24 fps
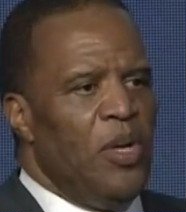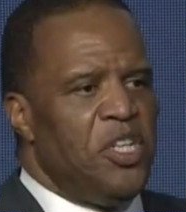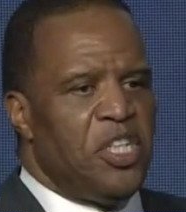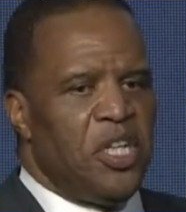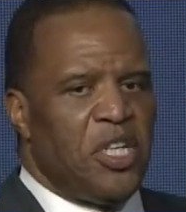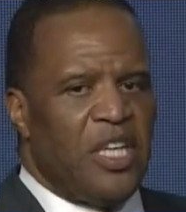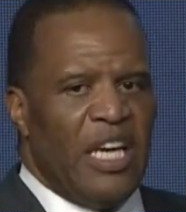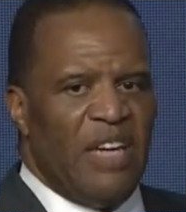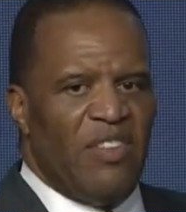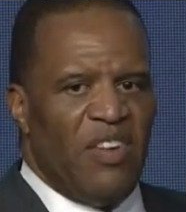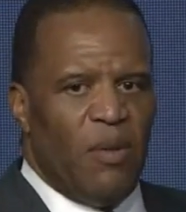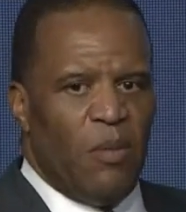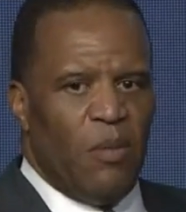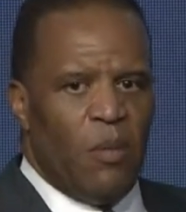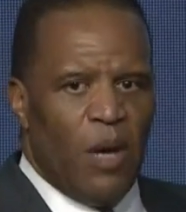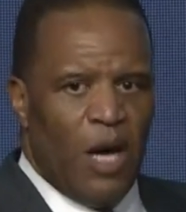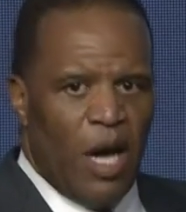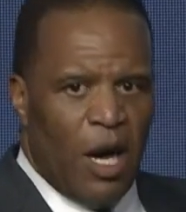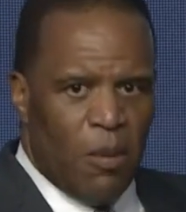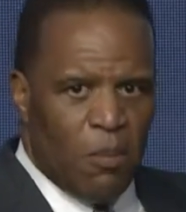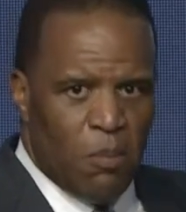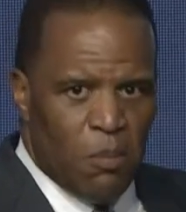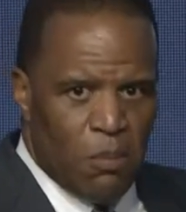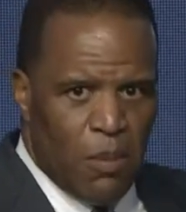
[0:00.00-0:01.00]
we should give him
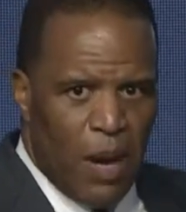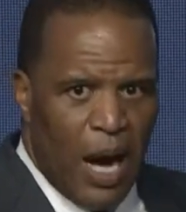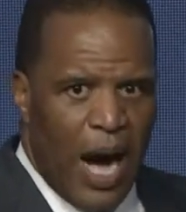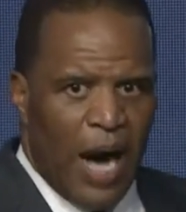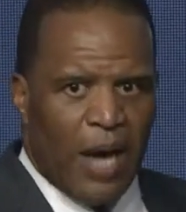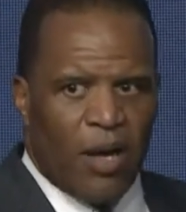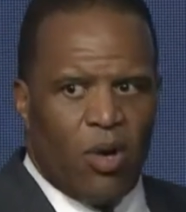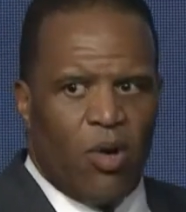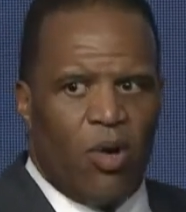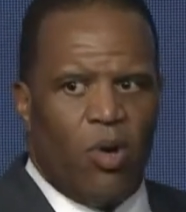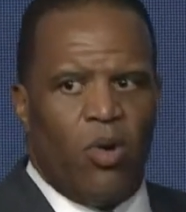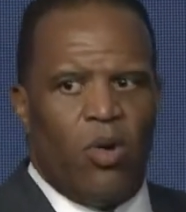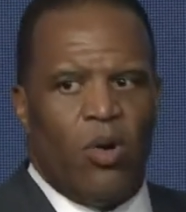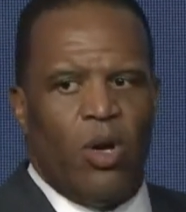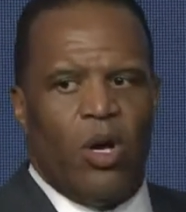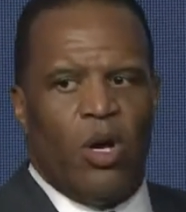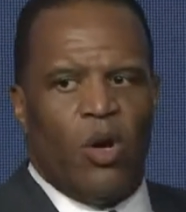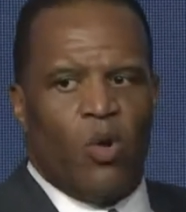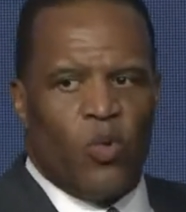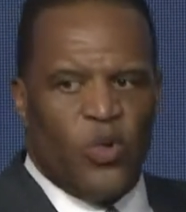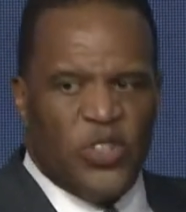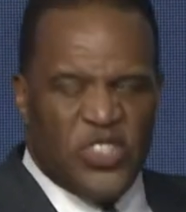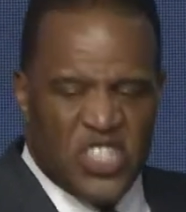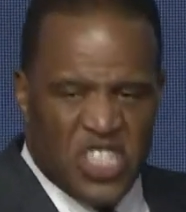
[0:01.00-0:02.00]
a model
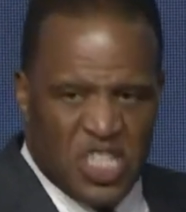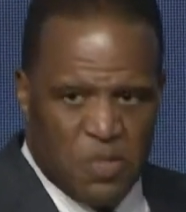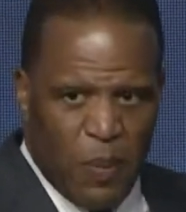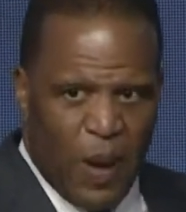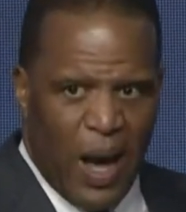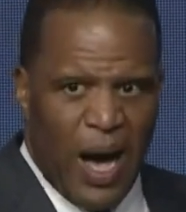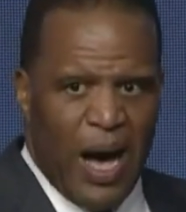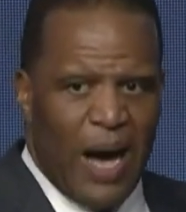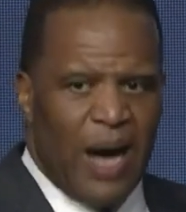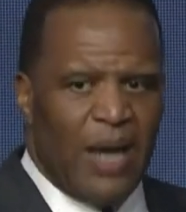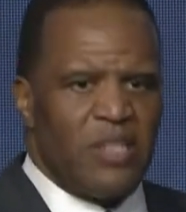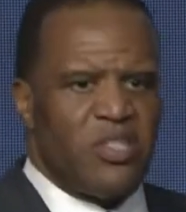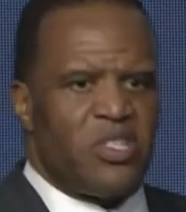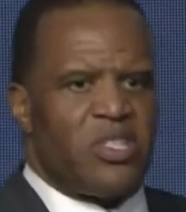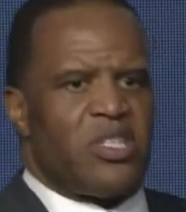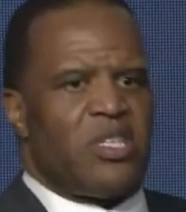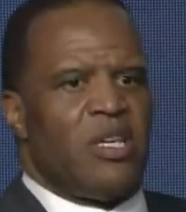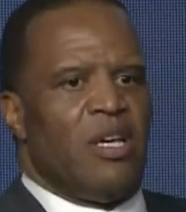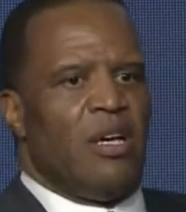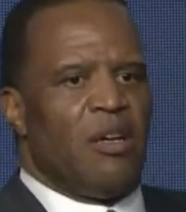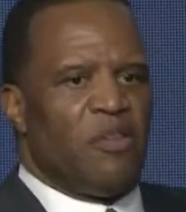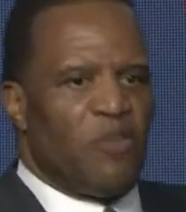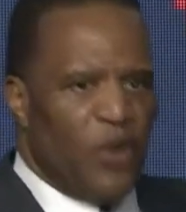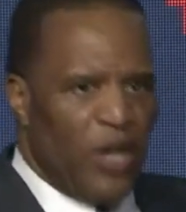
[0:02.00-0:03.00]
response
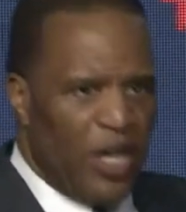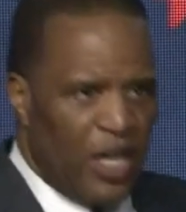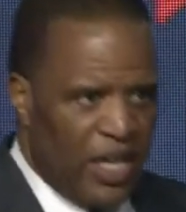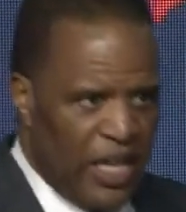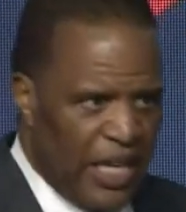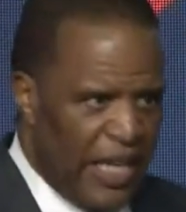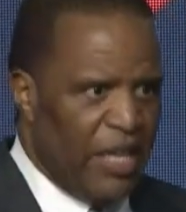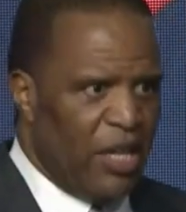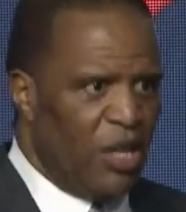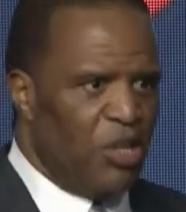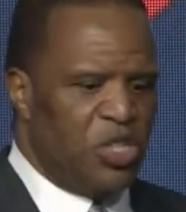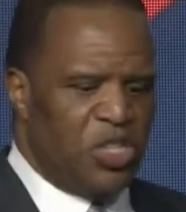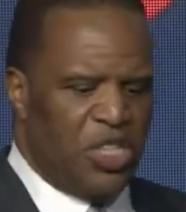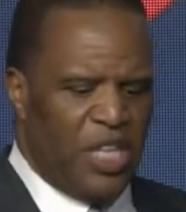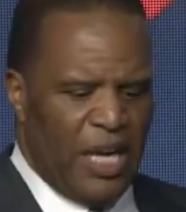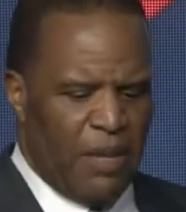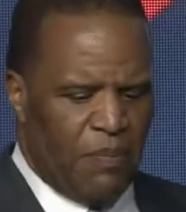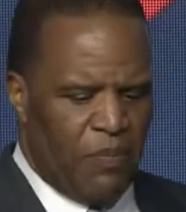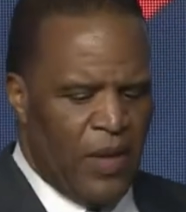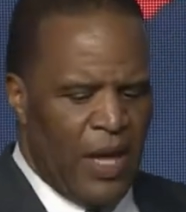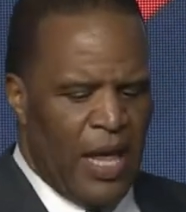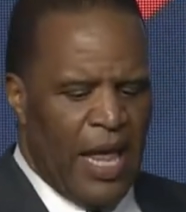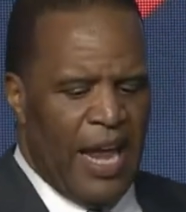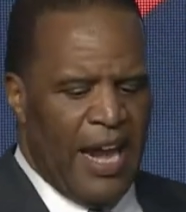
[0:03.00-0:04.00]
for
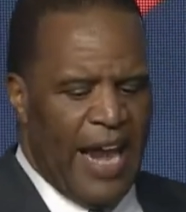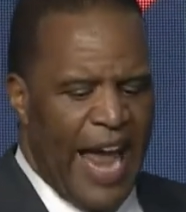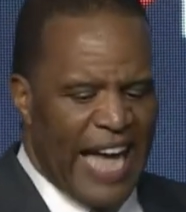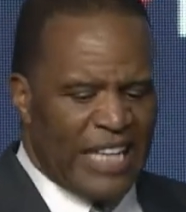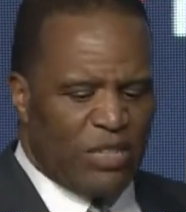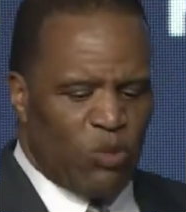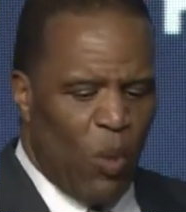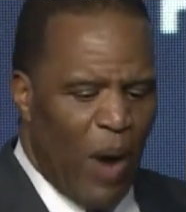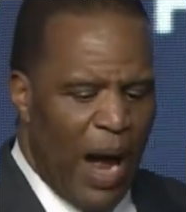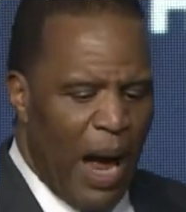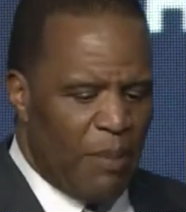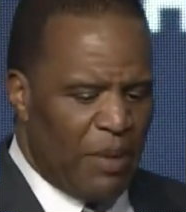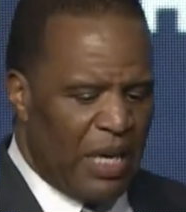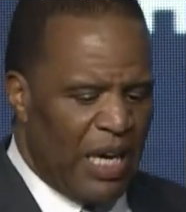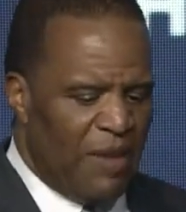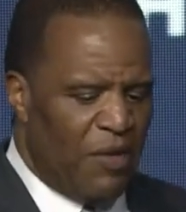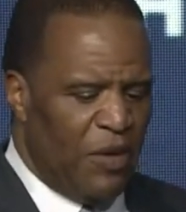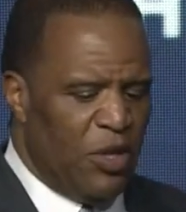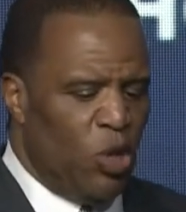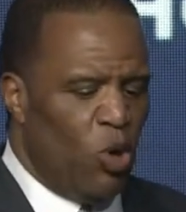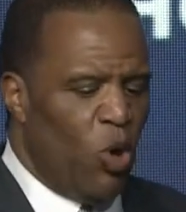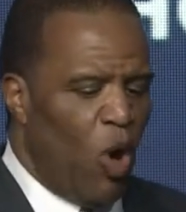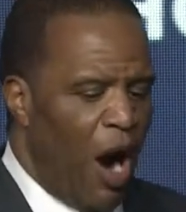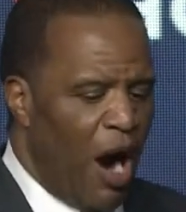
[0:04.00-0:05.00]
leadership. And that's why I'm
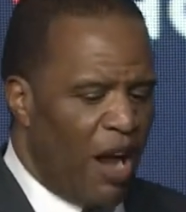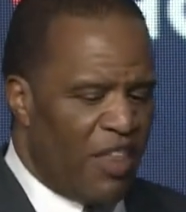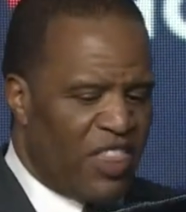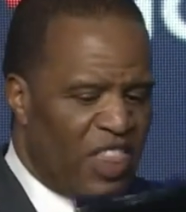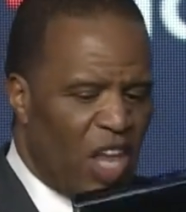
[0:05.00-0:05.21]
giving you our